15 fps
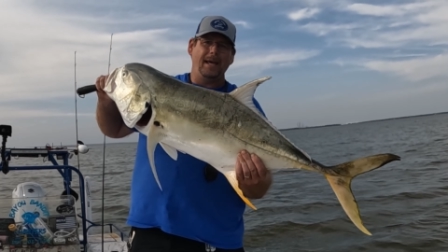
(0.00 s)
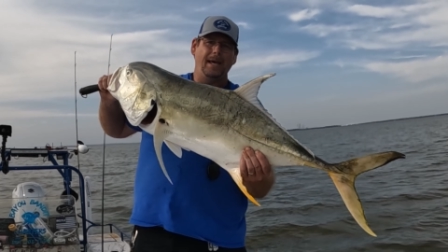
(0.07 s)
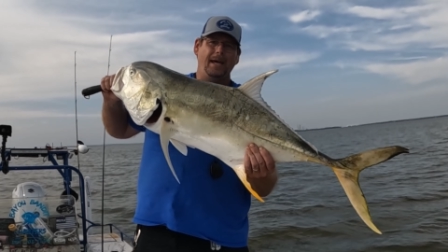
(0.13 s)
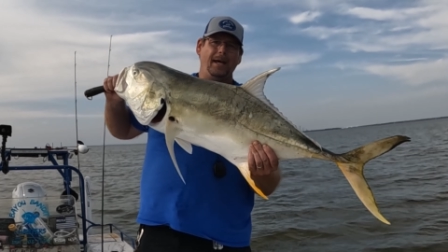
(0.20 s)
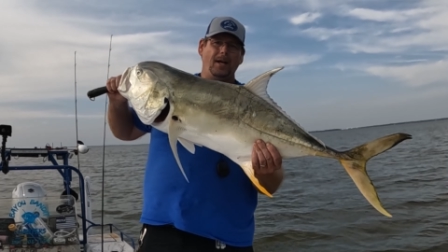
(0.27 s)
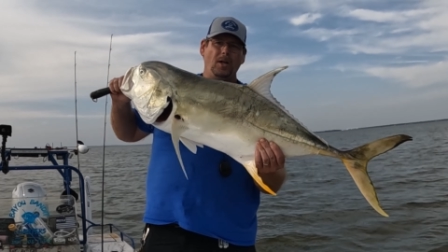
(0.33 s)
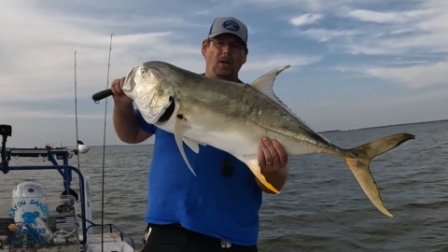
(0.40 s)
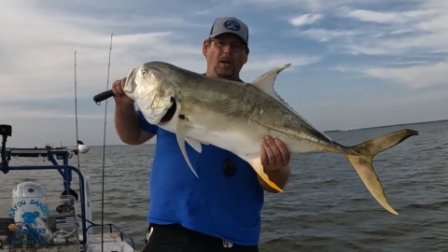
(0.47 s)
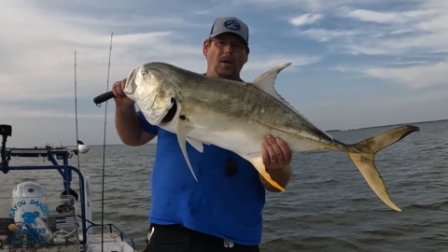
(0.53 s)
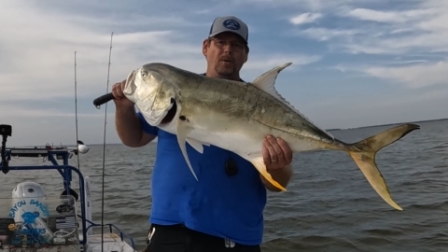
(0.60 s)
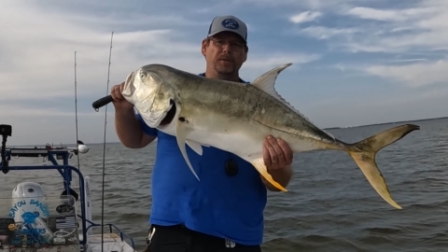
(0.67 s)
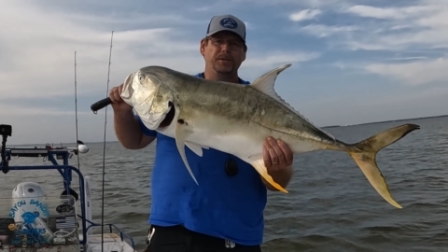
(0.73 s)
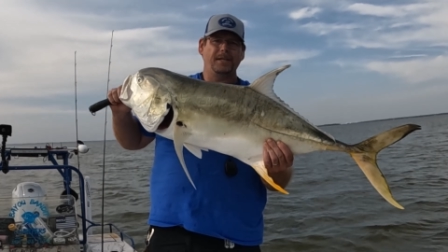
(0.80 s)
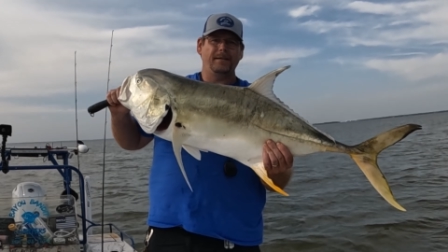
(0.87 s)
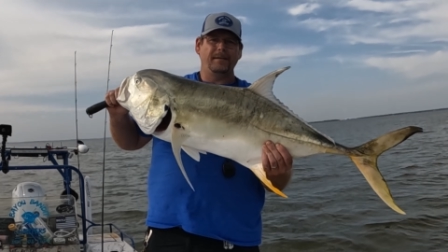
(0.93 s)
and a little
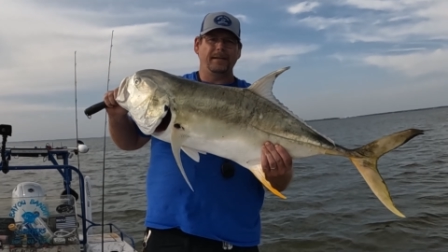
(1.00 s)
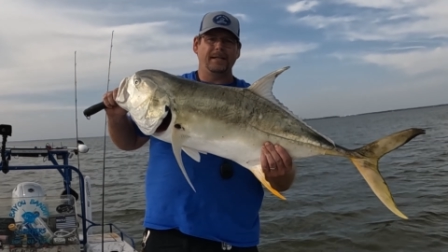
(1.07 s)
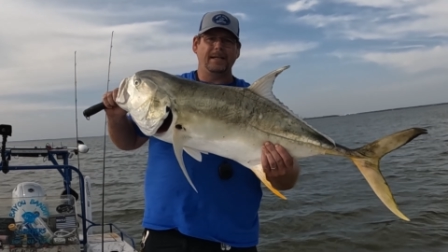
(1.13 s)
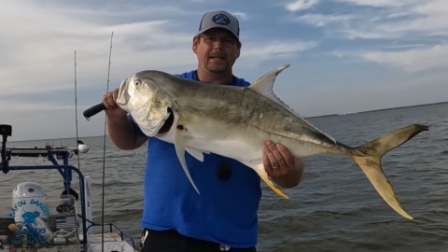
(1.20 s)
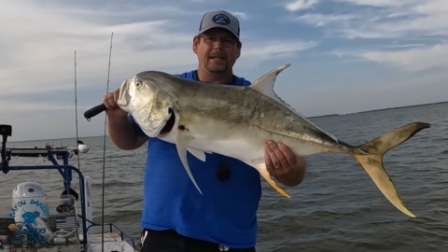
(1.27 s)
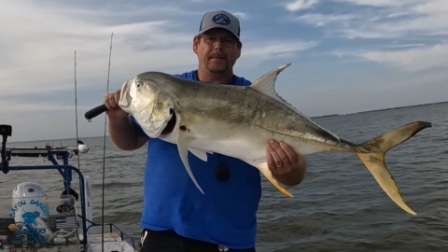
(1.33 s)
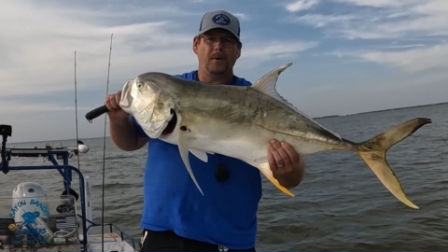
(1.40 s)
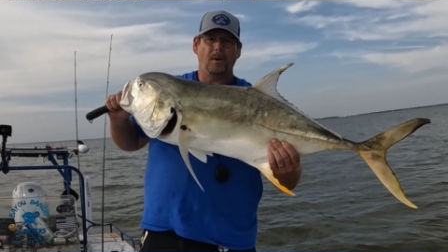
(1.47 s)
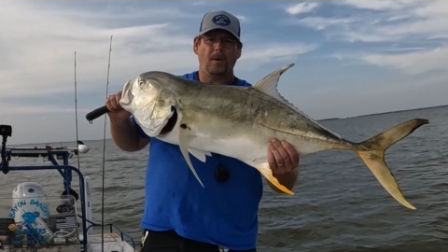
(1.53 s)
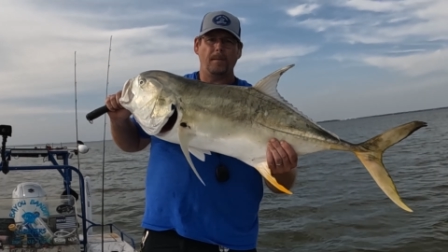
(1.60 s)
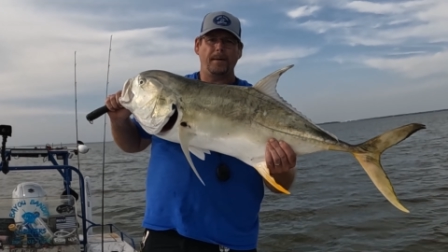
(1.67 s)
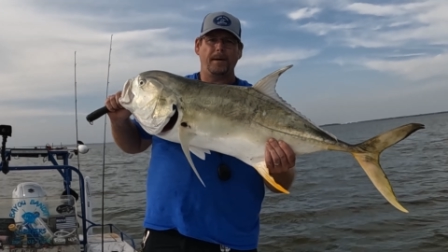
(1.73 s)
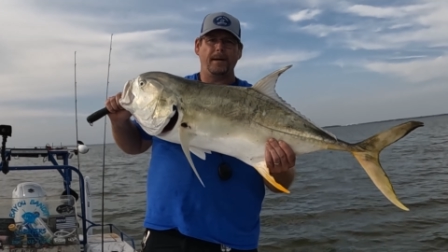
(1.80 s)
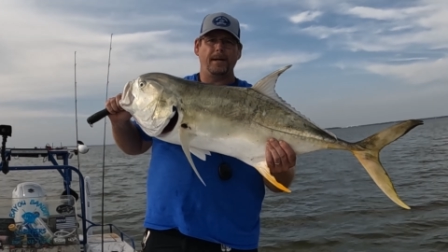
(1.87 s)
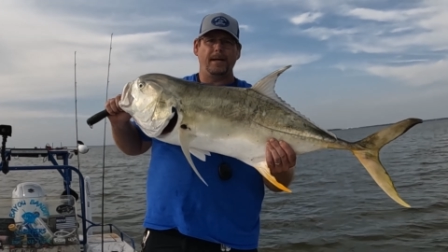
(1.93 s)
old seventeen M R
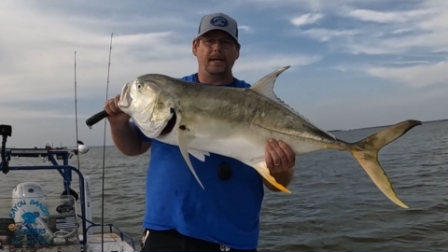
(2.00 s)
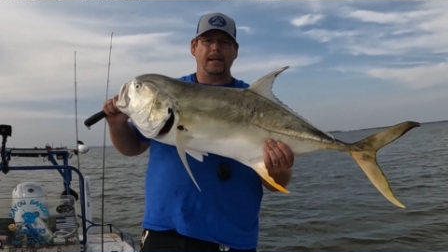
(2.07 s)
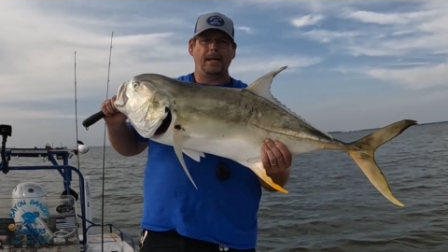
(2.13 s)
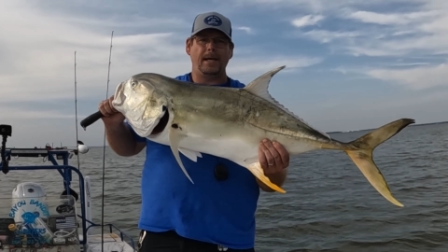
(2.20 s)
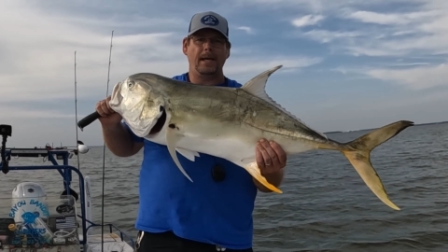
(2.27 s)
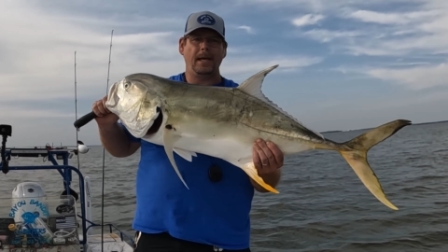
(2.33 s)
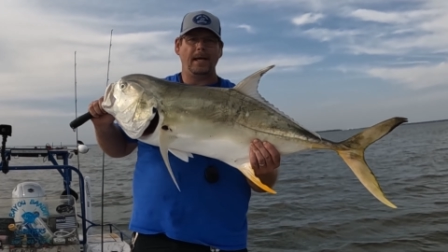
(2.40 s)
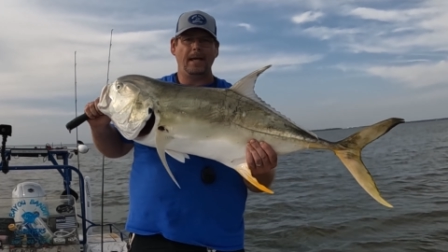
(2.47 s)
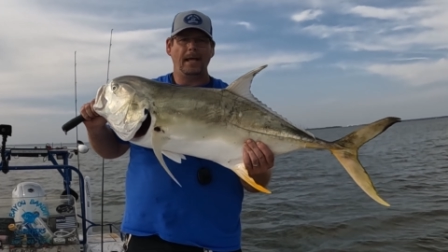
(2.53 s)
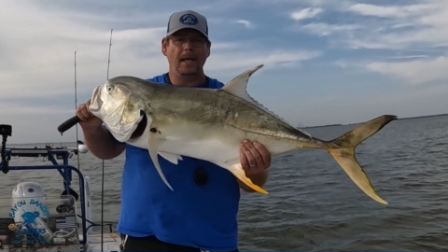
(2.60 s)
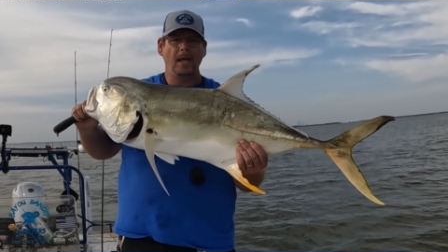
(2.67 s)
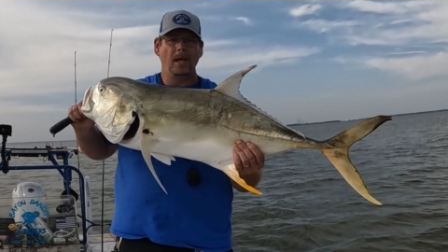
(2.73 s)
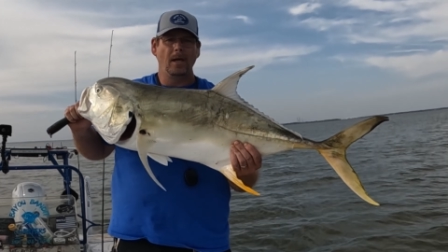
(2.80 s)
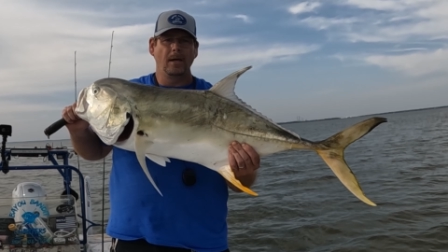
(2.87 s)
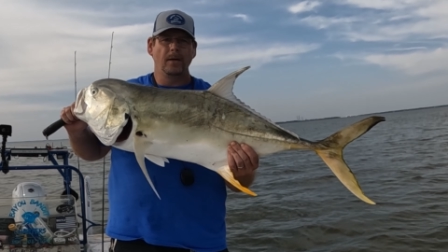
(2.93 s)
Mirrodine.
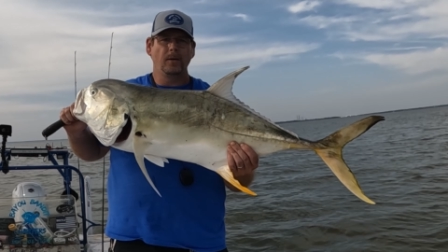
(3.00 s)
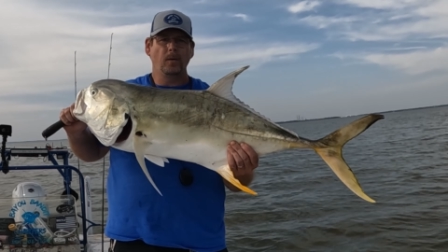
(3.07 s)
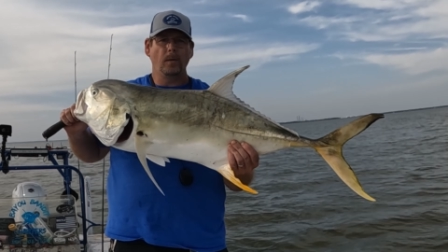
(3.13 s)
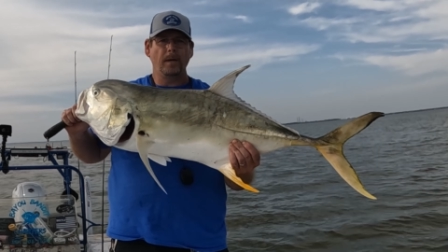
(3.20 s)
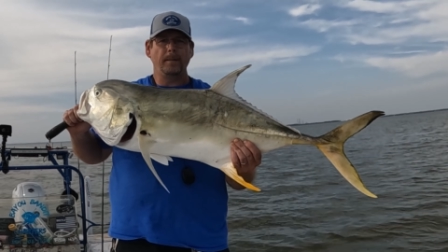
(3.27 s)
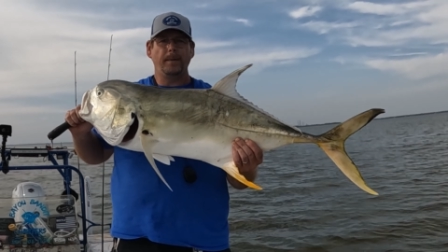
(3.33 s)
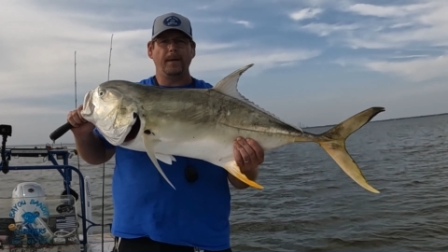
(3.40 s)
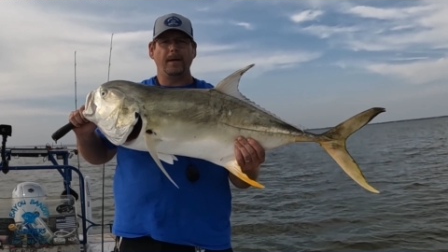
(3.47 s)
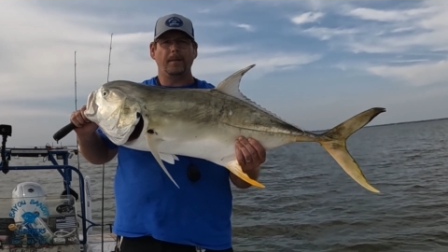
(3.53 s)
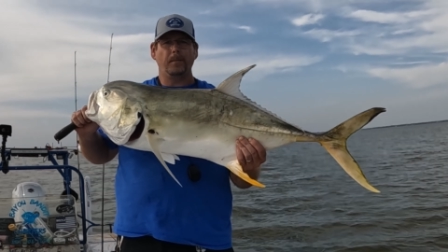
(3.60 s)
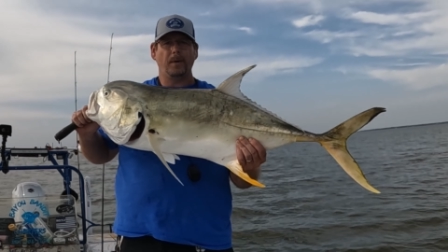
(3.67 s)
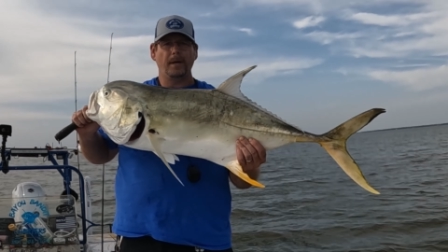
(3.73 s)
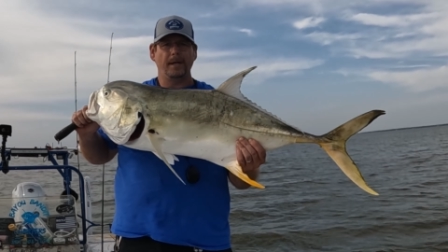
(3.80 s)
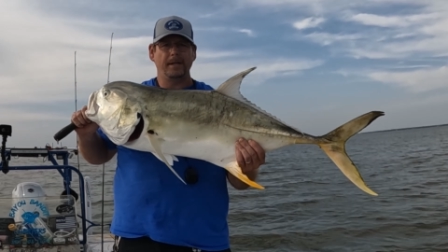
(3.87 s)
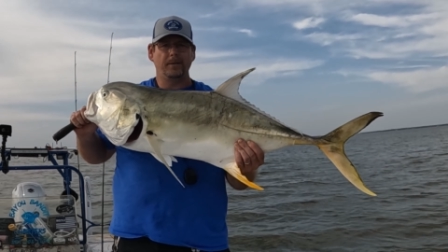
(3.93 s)
twenty pound
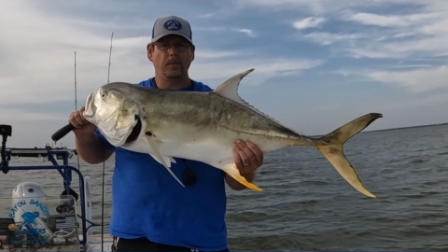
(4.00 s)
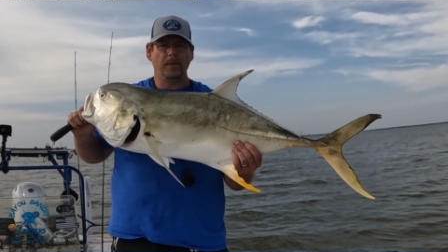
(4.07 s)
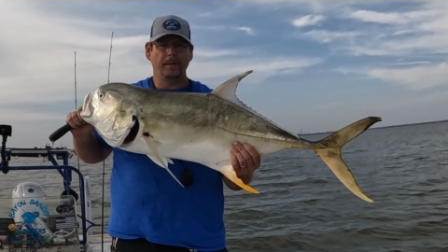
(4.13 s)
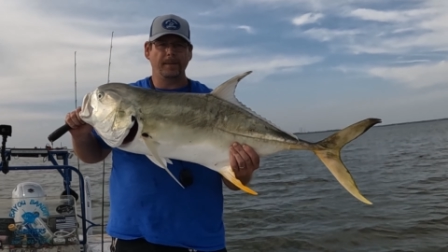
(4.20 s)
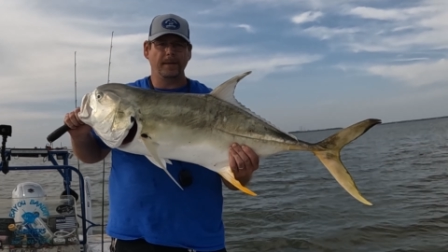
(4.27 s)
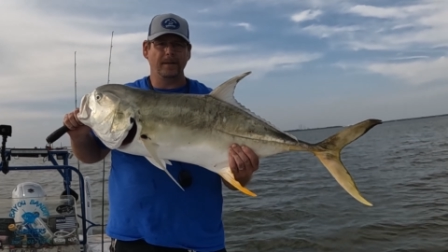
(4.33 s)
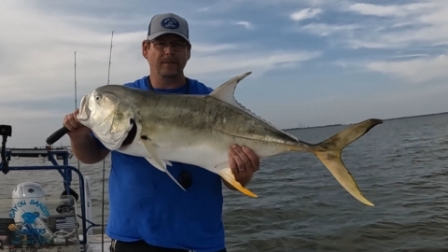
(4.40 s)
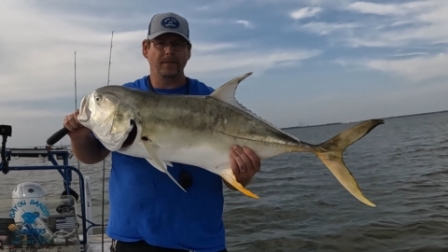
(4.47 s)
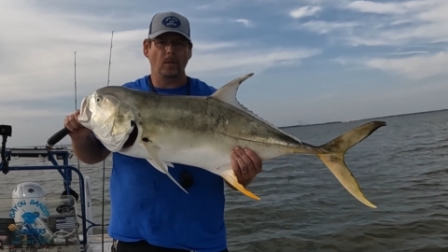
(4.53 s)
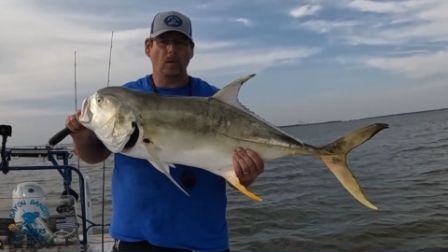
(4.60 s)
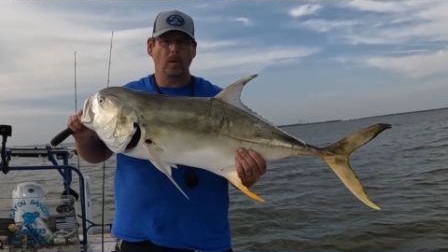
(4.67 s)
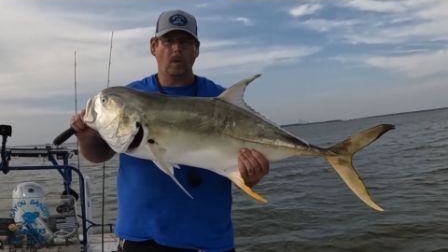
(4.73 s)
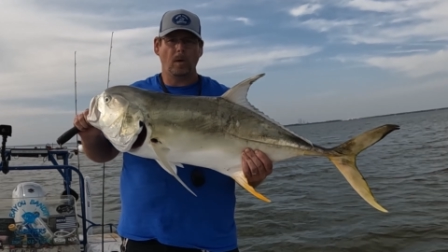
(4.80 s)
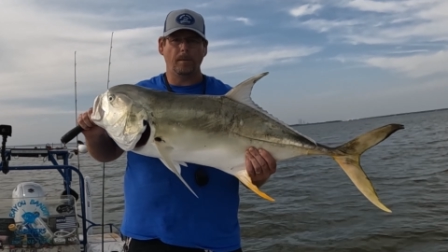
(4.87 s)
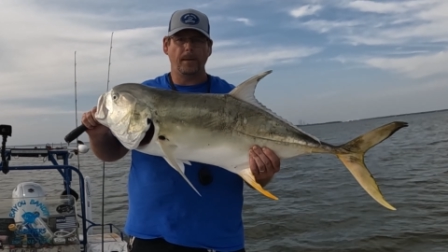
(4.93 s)
braid, twenty pound
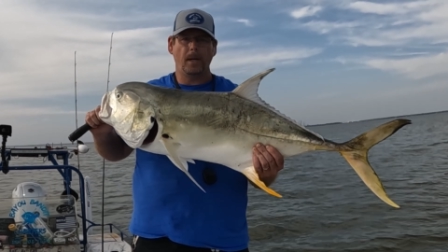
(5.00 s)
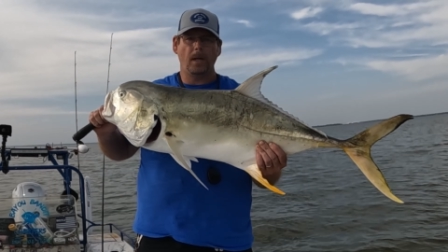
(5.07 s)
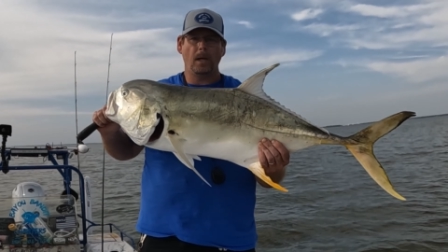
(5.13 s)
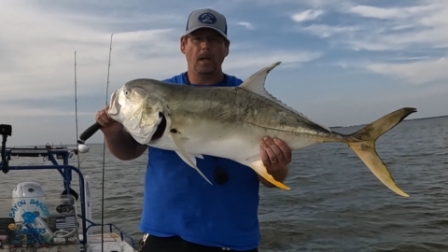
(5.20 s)
fluorocarbon,